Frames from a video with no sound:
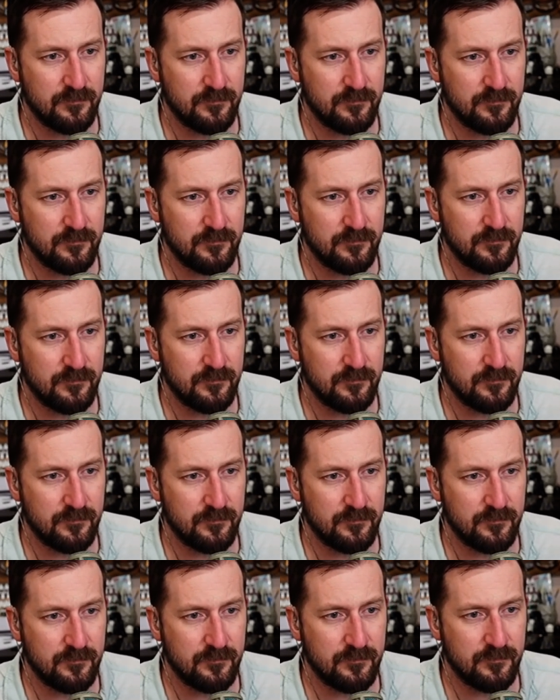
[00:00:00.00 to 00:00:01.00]
If they're not
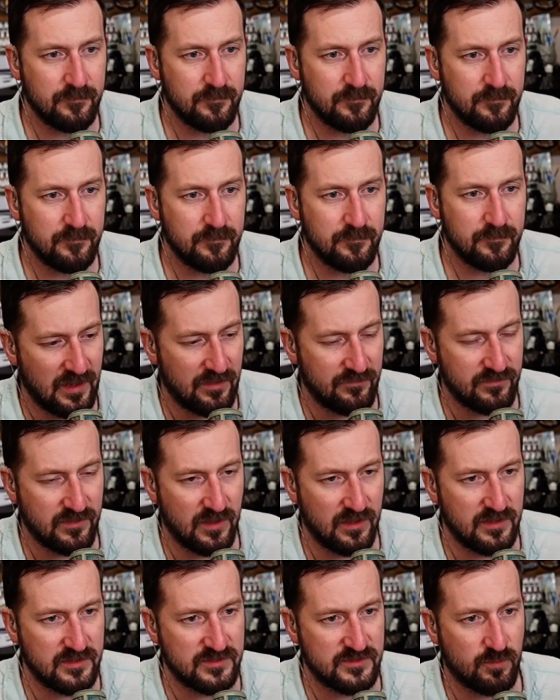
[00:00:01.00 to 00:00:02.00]
able to vote and have
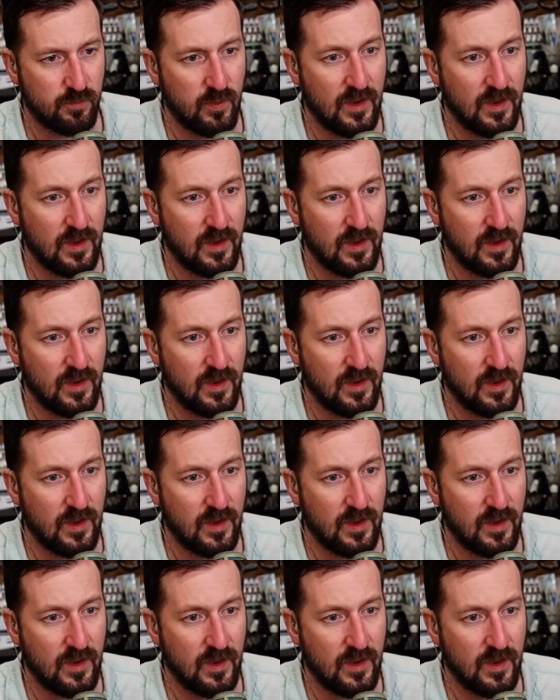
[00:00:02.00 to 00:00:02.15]
guns,